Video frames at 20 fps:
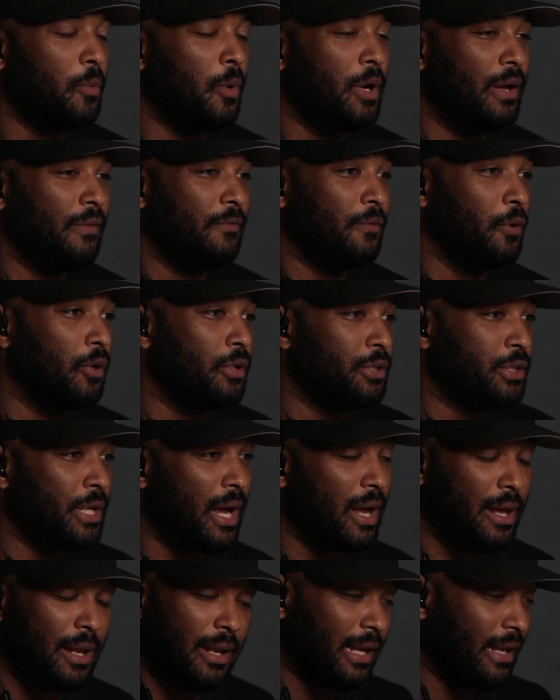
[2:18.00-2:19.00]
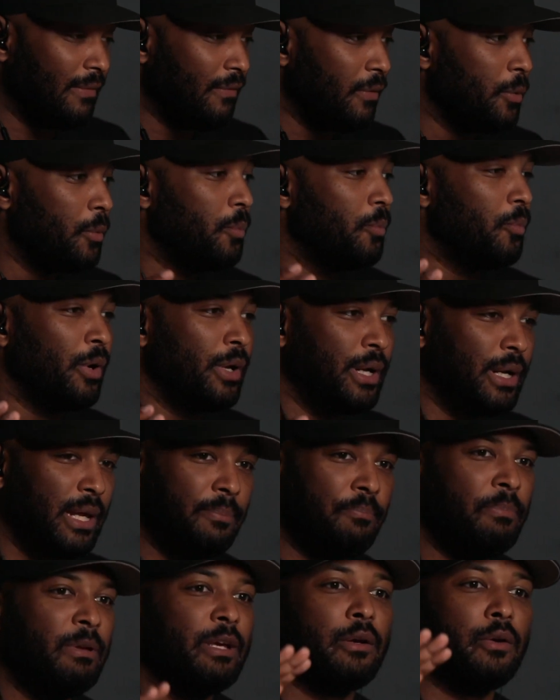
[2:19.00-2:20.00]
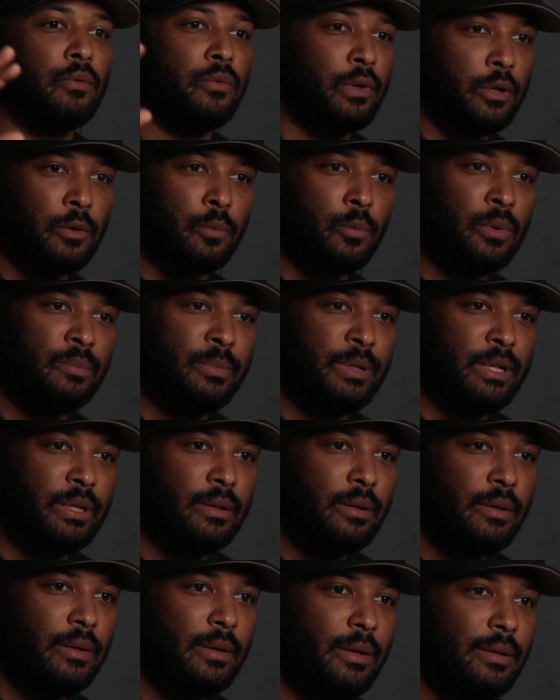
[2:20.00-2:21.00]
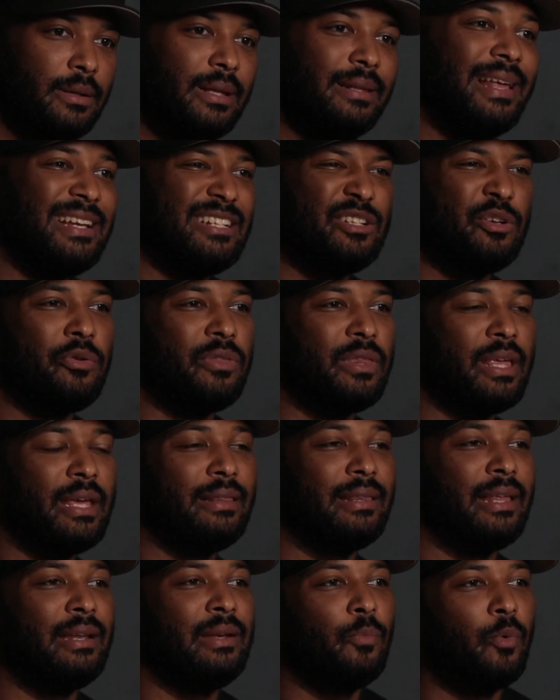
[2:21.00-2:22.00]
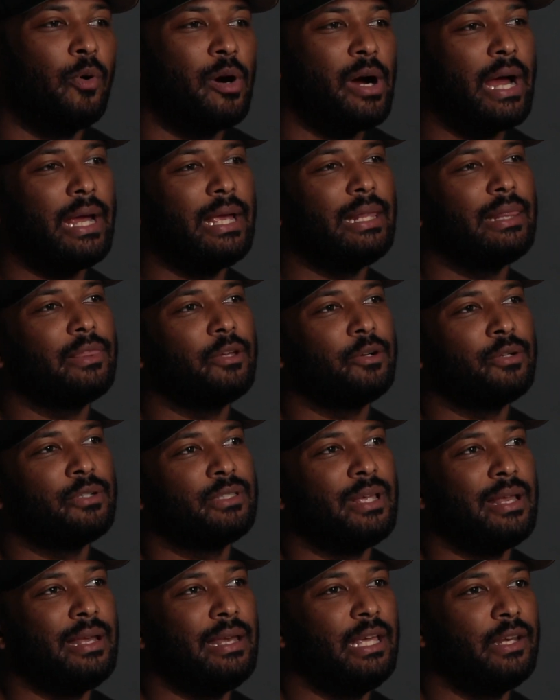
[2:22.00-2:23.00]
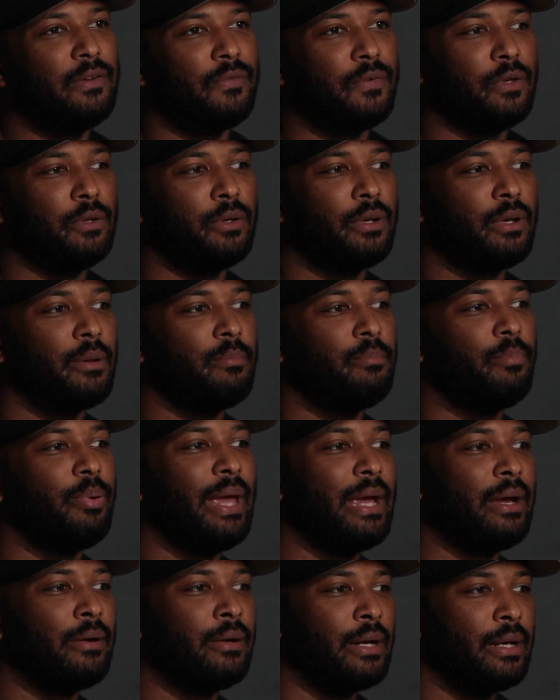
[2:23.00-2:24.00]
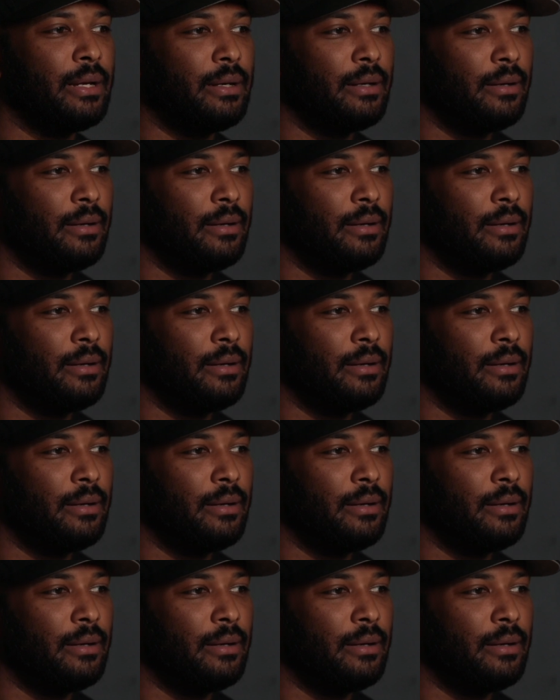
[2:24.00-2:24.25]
want, if your job, like if you want to like be a career woman, then that's your thing. Then why there's the need for you to compare it?